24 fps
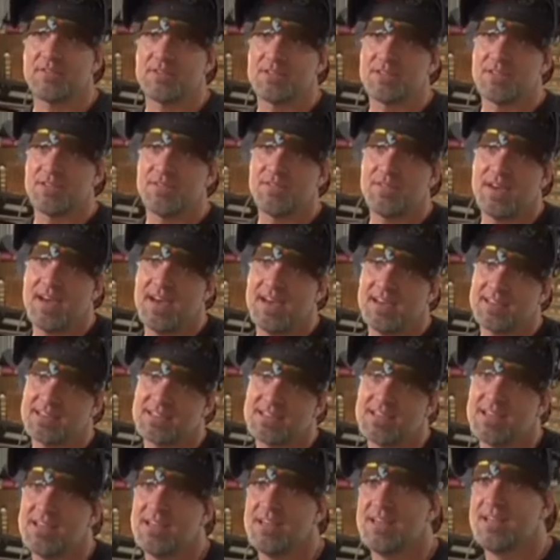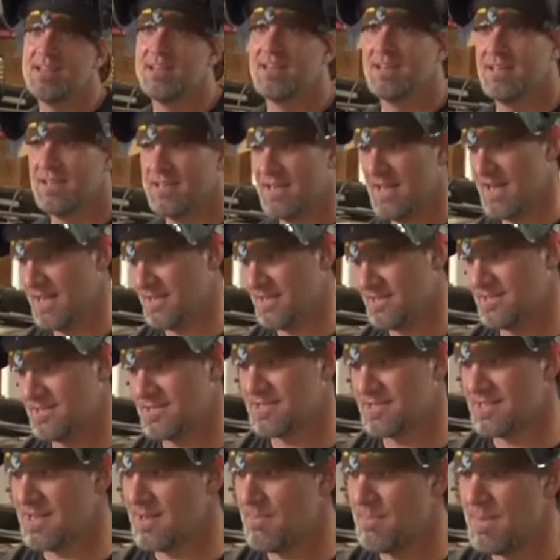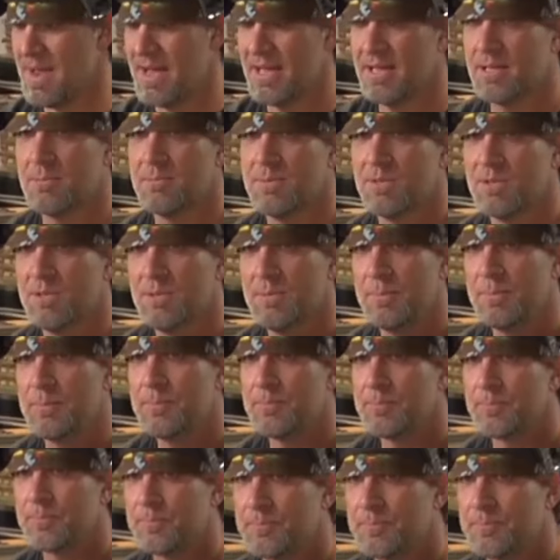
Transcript: after the fact and it has to stay malleable.